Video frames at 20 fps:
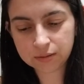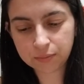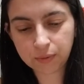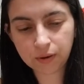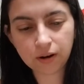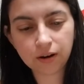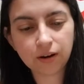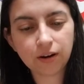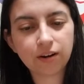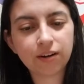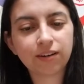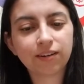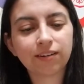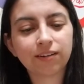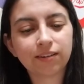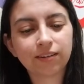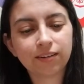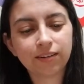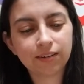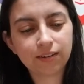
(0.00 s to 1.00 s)
bard.
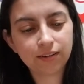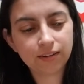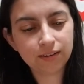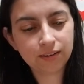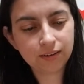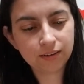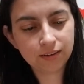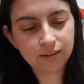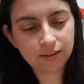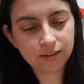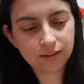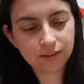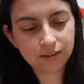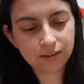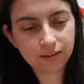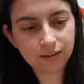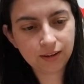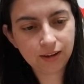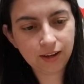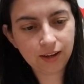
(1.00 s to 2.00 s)

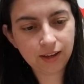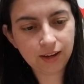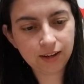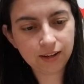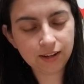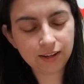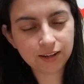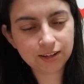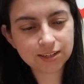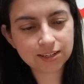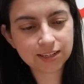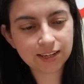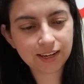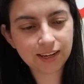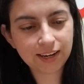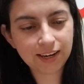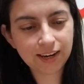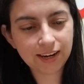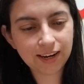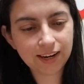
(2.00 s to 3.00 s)
And it looks
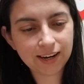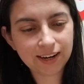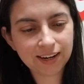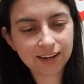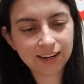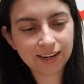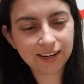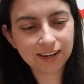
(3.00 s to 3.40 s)
like